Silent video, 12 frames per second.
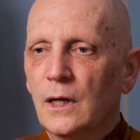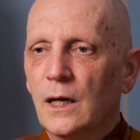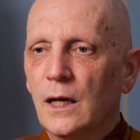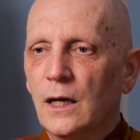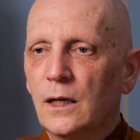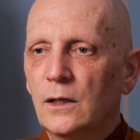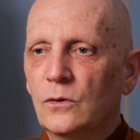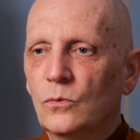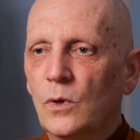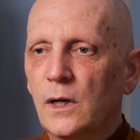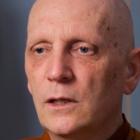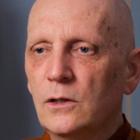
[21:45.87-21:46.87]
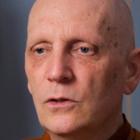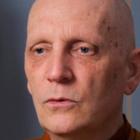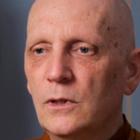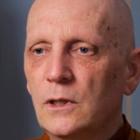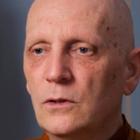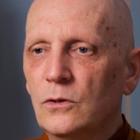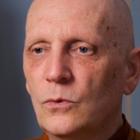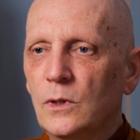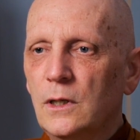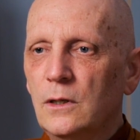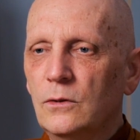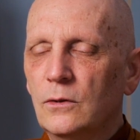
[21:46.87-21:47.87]
And why do you need to
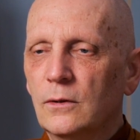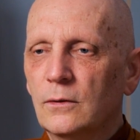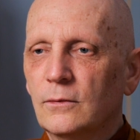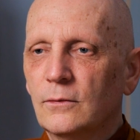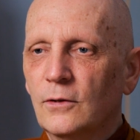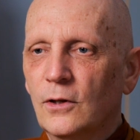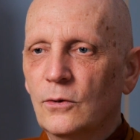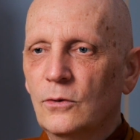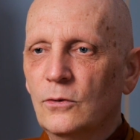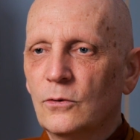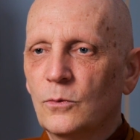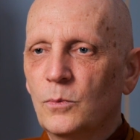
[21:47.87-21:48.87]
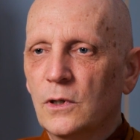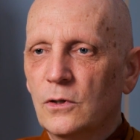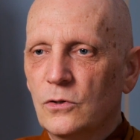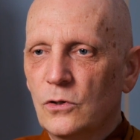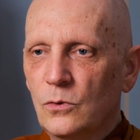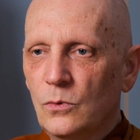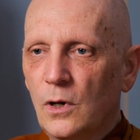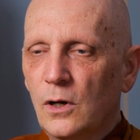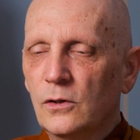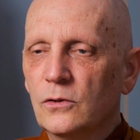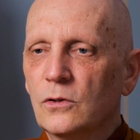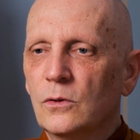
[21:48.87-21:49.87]
eat the earth? Because you
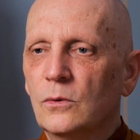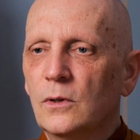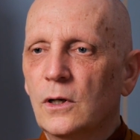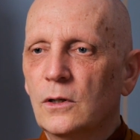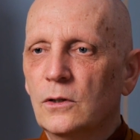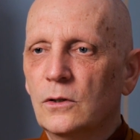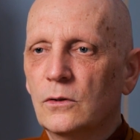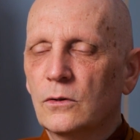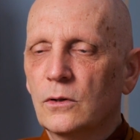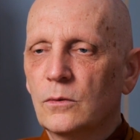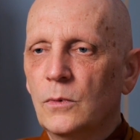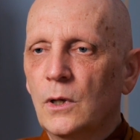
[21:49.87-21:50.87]
also are earth.